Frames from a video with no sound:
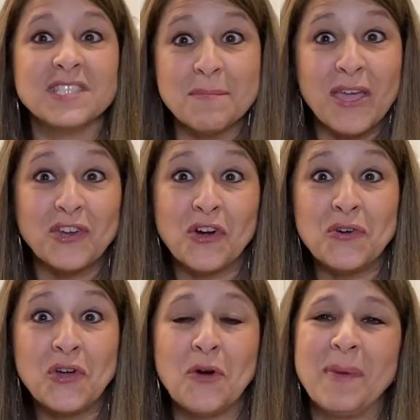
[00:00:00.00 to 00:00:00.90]
to make your
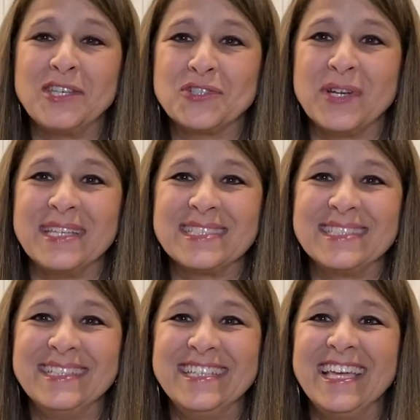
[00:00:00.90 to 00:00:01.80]
own homemade treats.
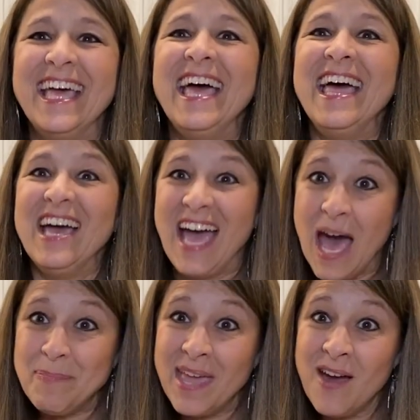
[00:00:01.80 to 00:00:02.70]

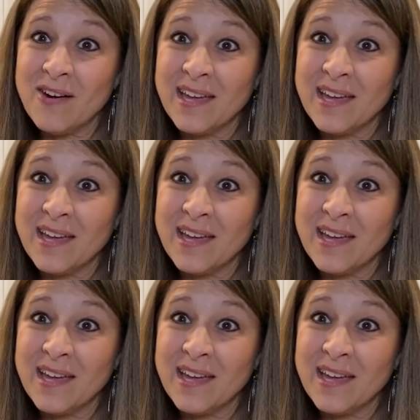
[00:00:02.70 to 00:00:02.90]
Happy hour